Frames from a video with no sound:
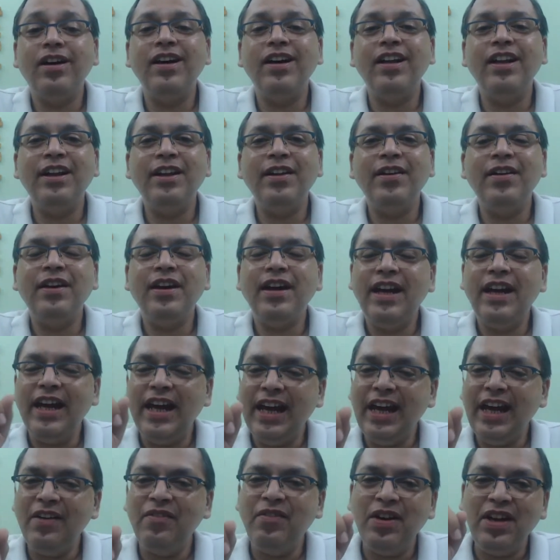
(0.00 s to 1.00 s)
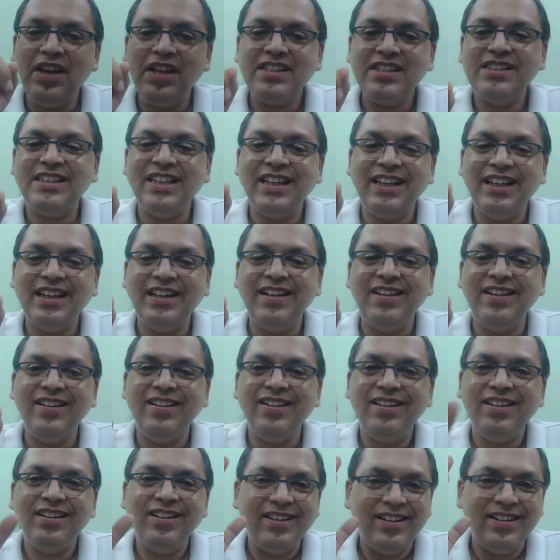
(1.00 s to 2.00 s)
Earn every single
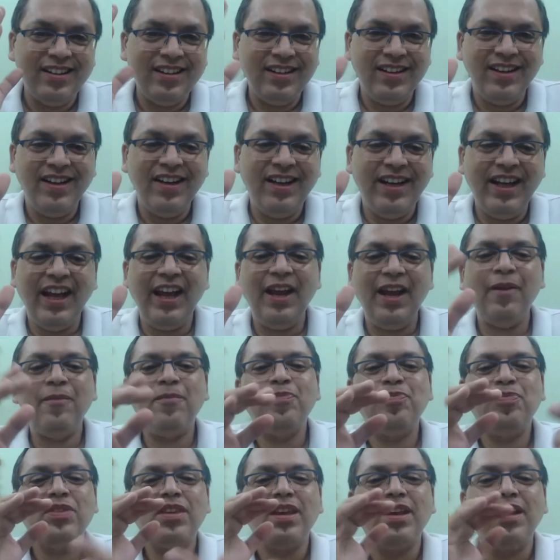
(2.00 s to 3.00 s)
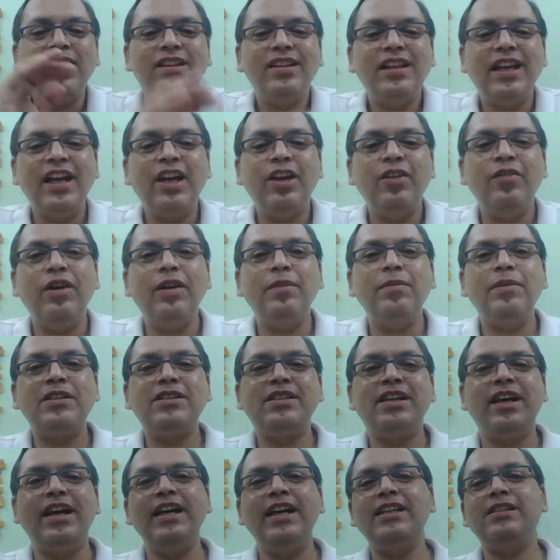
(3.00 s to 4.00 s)
day. Thank you very
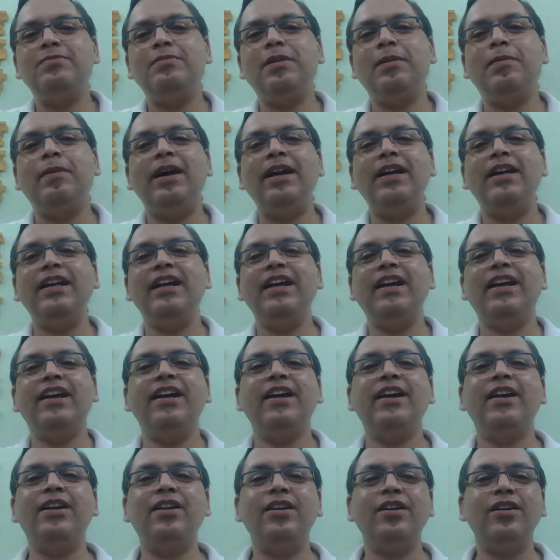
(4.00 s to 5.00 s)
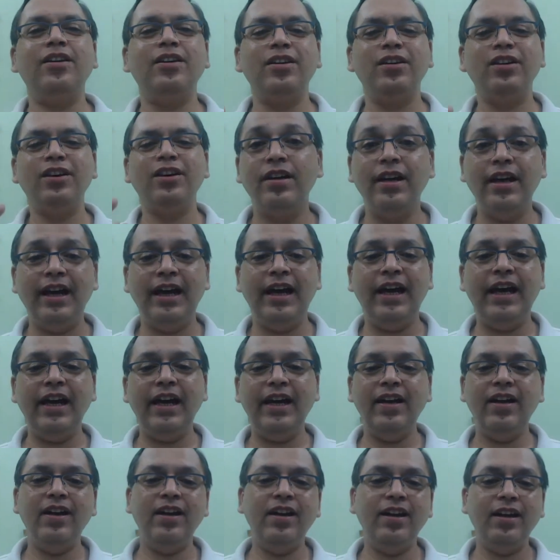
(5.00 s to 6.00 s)
much, guys. Bye-bye. Take care.
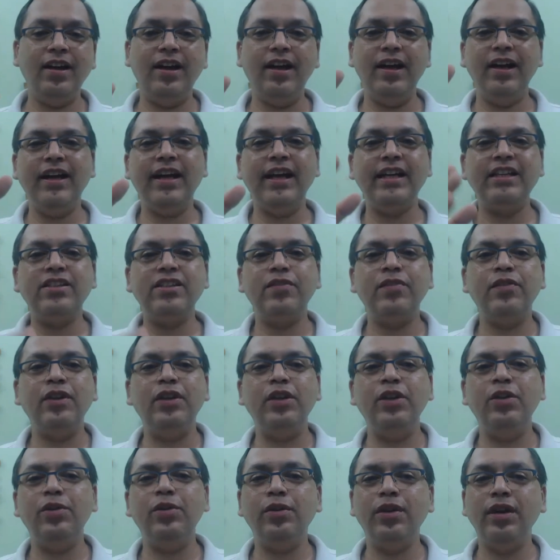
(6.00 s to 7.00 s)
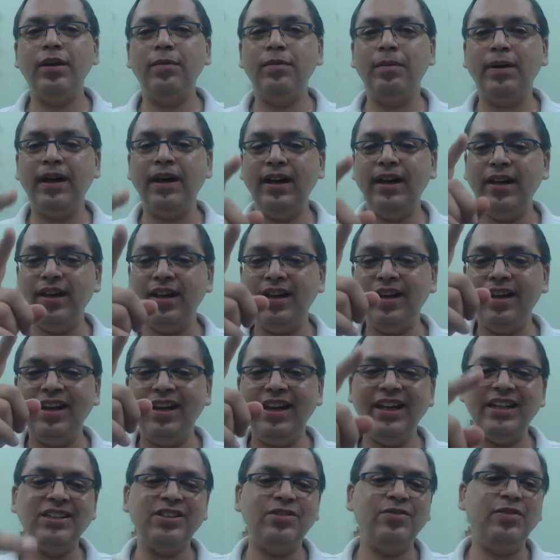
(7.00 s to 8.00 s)
And I'll catch up with you in my
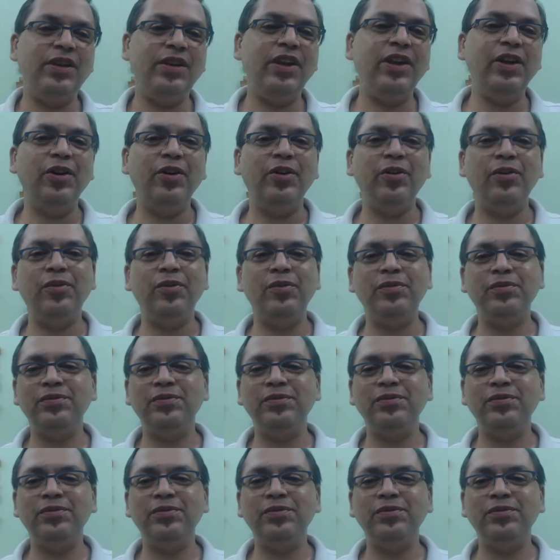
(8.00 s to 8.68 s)
next video.